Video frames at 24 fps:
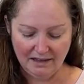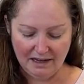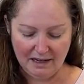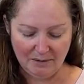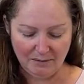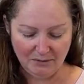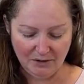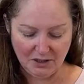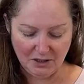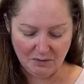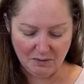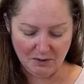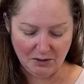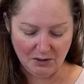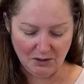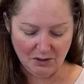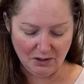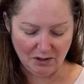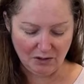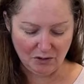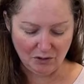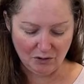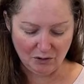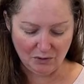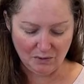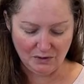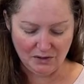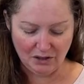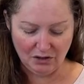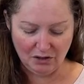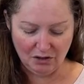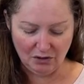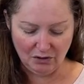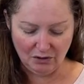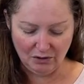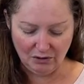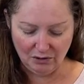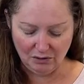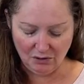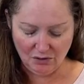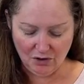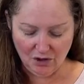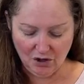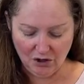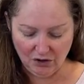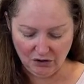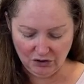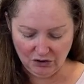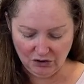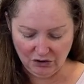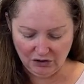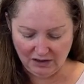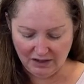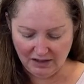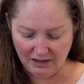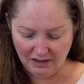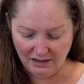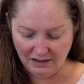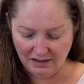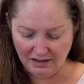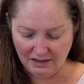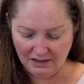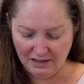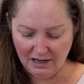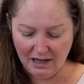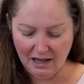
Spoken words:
just because I thought it was a cute little contrast